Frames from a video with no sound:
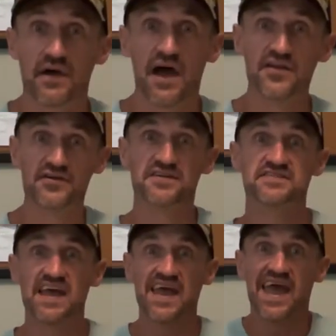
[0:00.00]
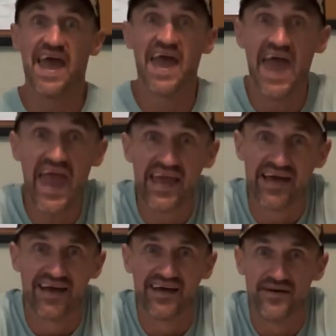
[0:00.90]
And you're going to say, hey,
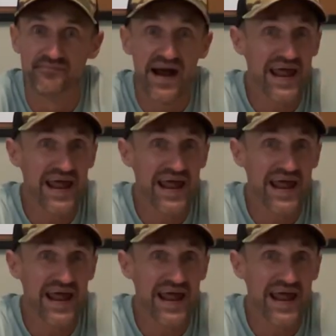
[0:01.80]
my